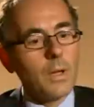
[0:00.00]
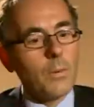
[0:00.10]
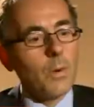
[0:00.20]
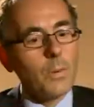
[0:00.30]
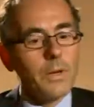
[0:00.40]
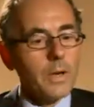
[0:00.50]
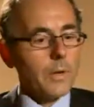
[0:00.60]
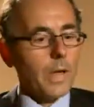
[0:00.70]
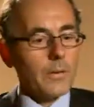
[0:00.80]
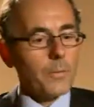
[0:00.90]
Well, we take a
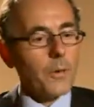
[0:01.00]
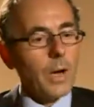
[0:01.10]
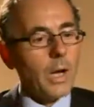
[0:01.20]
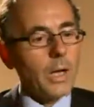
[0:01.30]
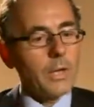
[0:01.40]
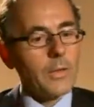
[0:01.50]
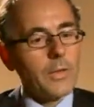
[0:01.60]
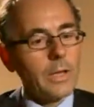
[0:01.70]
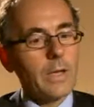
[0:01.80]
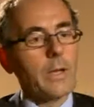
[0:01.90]
lot of pride in
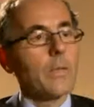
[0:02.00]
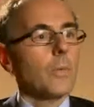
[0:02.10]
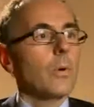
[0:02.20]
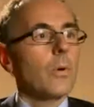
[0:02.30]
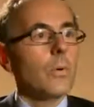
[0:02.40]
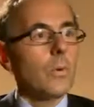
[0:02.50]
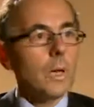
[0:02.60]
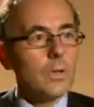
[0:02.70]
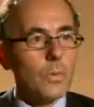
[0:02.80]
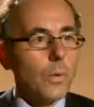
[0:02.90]
thinking through
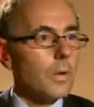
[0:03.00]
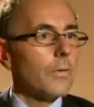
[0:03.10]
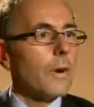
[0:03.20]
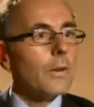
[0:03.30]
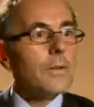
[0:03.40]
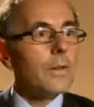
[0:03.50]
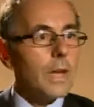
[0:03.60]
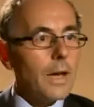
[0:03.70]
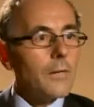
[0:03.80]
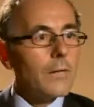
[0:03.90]
each one of our
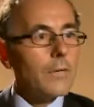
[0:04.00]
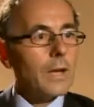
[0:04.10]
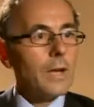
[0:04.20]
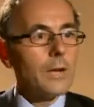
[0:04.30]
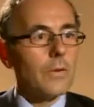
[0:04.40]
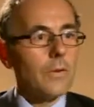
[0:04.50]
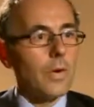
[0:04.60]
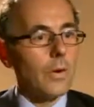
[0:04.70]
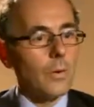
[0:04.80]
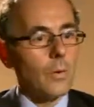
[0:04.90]
ETFs, and
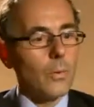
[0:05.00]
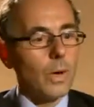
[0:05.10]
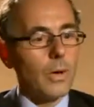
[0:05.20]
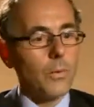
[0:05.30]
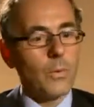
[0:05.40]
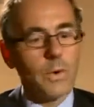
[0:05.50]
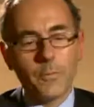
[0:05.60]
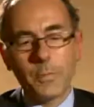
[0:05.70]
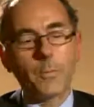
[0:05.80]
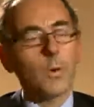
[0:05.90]
so
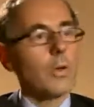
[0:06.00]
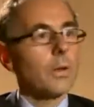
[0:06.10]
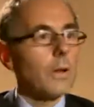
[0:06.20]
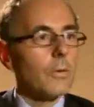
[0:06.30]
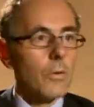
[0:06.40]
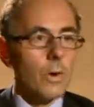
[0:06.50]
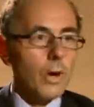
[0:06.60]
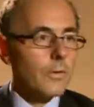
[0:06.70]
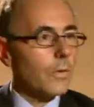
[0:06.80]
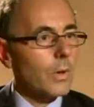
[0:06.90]
if people are looking for
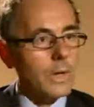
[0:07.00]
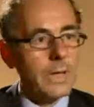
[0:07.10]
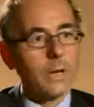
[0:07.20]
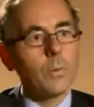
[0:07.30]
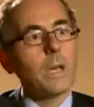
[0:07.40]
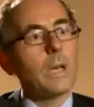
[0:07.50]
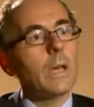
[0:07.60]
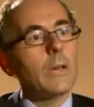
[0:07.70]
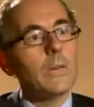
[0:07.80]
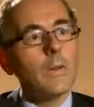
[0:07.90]
Australian
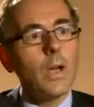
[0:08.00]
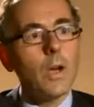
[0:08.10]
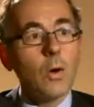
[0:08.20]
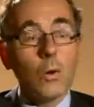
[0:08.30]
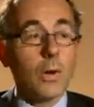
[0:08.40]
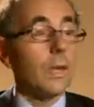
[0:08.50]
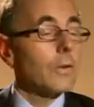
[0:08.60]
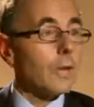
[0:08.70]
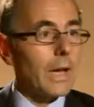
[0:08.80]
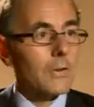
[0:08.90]
equities or
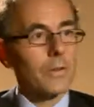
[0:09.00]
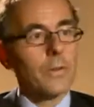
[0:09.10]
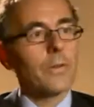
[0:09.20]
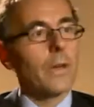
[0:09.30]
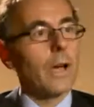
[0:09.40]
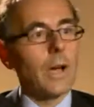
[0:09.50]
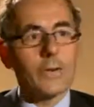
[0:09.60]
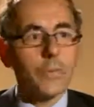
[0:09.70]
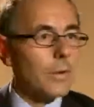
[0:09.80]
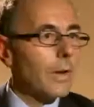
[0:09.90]
international
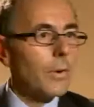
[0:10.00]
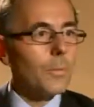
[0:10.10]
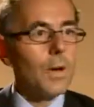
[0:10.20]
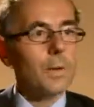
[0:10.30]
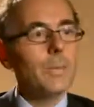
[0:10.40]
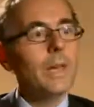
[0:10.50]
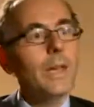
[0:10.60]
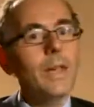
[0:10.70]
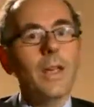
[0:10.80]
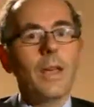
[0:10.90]
stocks, whatever it might
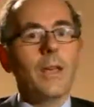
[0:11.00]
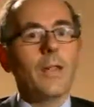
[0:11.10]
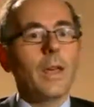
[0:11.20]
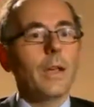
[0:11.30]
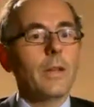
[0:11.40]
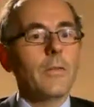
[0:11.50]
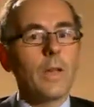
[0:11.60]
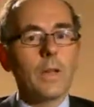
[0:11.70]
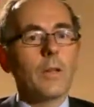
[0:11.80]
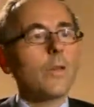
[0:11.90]
be, that if
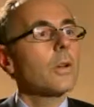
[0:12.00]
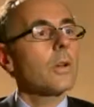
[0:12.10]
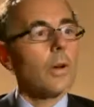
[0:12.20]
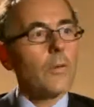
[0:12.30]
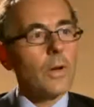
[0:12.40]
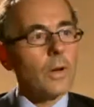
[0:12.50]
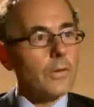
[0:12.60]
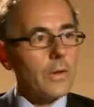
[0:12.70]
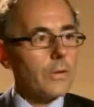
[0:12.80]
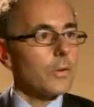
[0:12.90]
they look at our
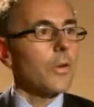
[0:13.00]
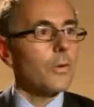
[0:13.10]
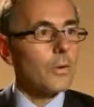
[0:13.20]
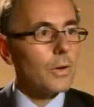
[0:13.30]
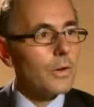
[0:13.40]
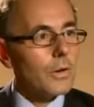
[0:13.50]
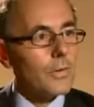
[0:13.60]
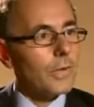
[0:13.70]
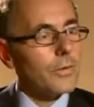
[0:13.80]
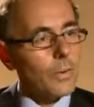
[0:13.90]
funds as an alternative,
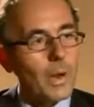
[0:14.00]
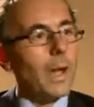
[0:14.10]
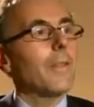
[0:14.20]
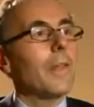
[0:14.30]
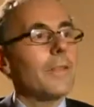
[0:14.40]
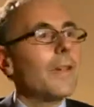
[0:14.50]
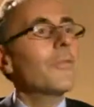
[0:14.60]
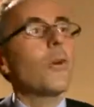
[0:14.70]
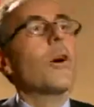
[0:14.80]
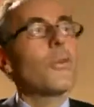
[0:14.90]
they say, wow, they've
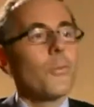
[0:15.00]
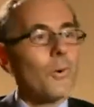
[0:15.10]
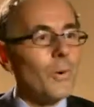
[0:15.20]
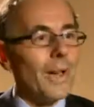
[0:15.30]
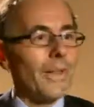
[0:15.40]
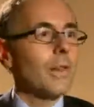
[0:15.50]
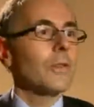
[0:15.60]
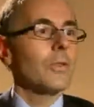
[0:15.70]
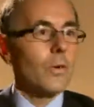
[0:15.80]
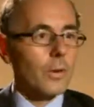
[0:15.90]
thought through how they
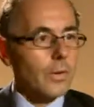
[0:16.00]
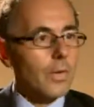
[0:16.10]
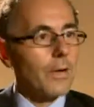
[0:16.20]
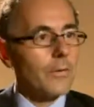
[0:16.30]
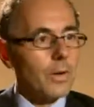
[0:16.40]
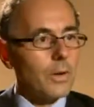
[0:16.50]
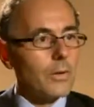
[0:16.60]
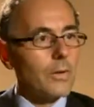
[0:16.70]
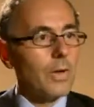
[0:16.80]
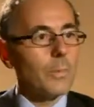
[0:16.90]
constructed that
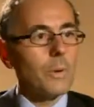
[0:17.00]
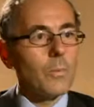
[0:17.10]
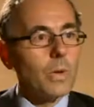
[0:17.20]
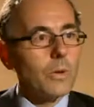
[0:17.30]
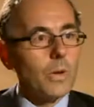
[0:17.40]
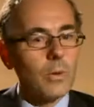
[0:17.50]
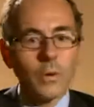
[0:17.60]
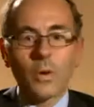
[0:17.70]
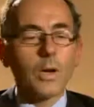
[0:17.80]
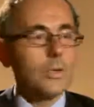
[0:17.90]
fund. I mean, we
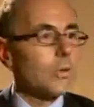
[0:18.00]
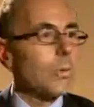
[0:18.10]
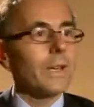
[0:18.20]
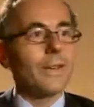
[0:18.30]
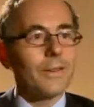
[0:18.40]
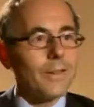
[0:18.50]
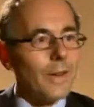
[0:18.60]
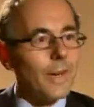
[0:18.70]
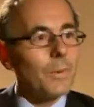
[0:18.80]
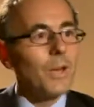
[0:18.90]
don't launch 20 at a
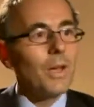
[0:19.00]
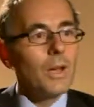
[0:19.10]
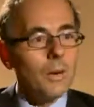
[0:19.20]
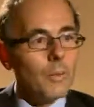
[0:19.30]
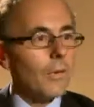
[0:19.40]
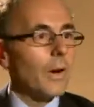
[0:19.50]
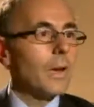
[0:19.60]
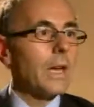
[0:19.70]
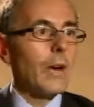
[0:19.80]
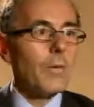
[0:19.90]
time. We're very
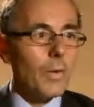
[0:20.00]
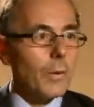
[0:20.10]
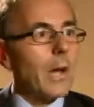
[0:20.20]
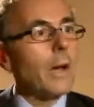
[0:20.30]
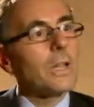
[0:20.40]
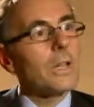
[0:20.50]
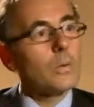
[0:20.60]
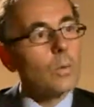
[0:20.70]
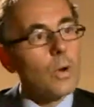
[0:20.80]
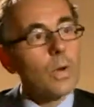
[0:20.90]
careful about
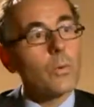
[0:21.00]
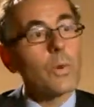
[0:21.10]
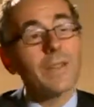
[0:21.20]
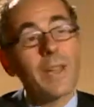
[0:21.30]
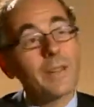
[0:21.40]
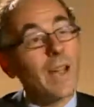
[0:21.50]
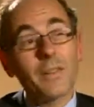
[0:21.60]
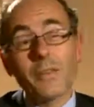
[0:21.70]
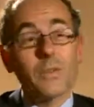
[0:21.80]
each one. We tend not to